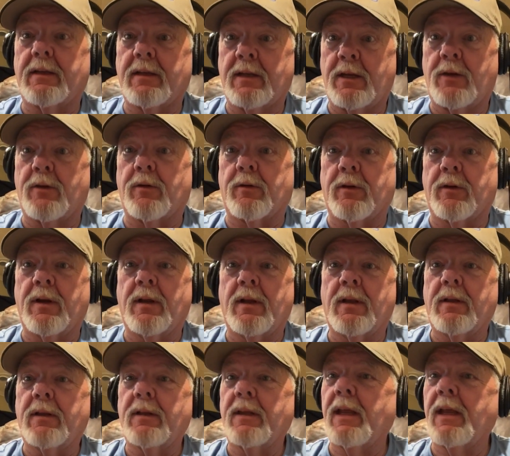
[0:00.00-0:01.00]
here.
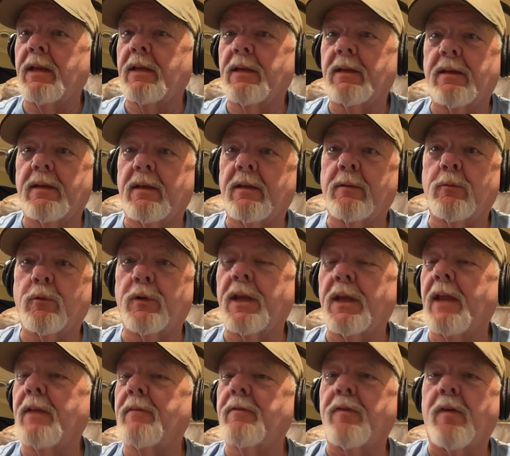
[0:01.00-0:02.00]
We
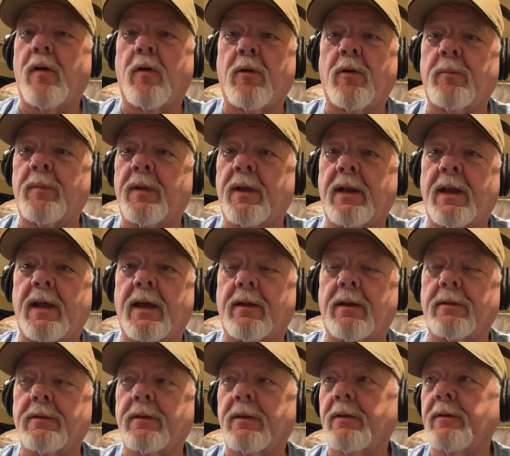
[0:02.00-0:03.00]
can't farm that
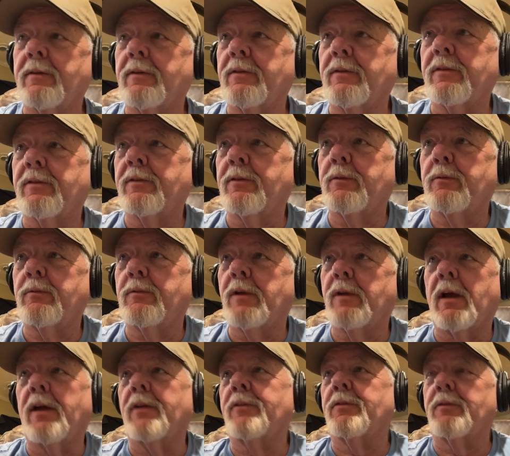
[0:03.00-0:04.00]
out. Hunting's too
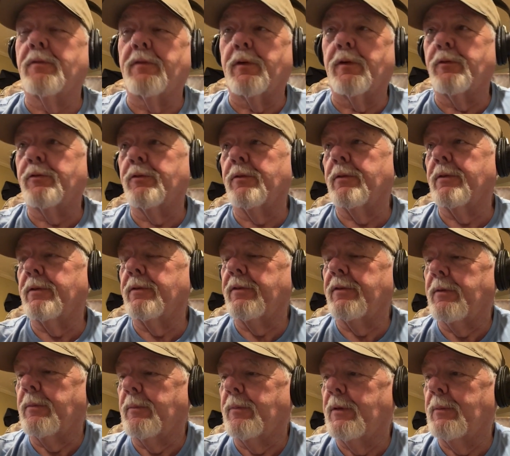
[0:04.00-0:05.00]
controversial in
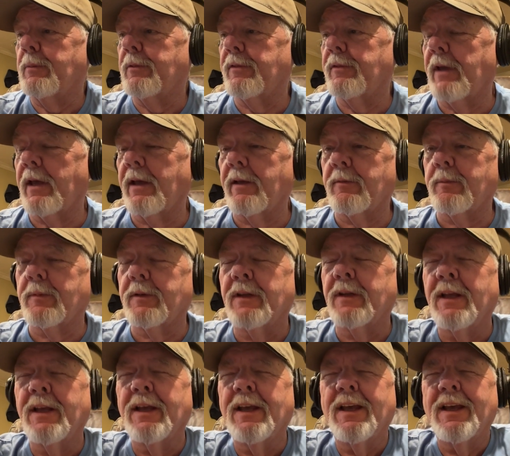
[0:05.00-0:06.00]
some people's eyes. But
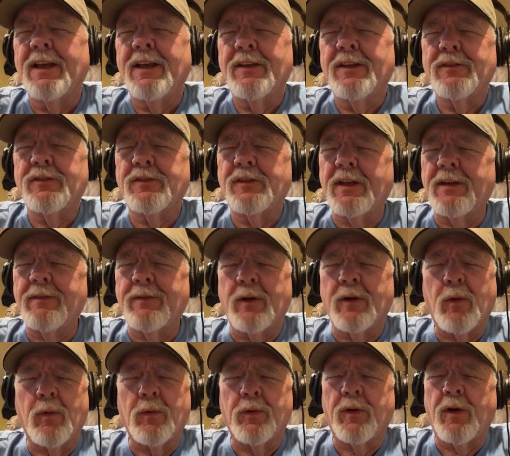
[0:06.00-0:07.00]
Stephen
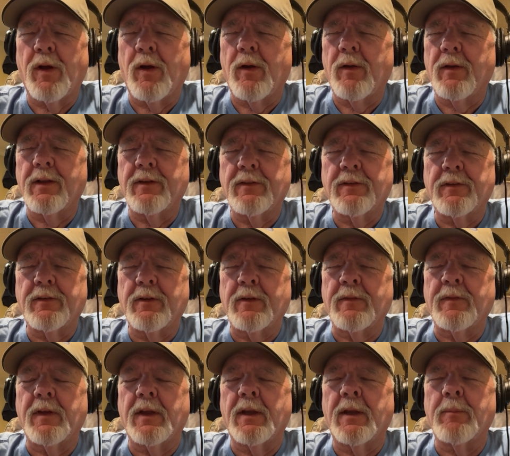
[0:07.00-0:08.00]
ordered all that stuff,
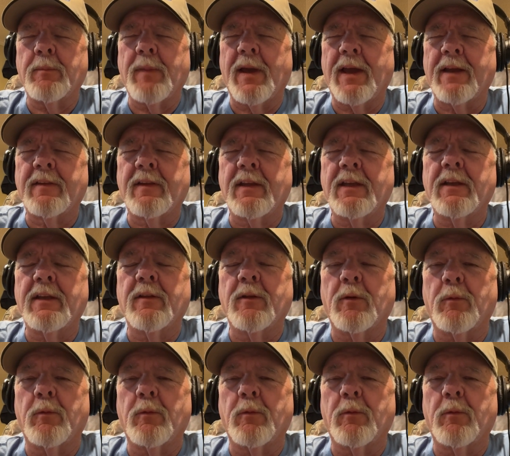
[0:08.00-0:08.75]
and back then the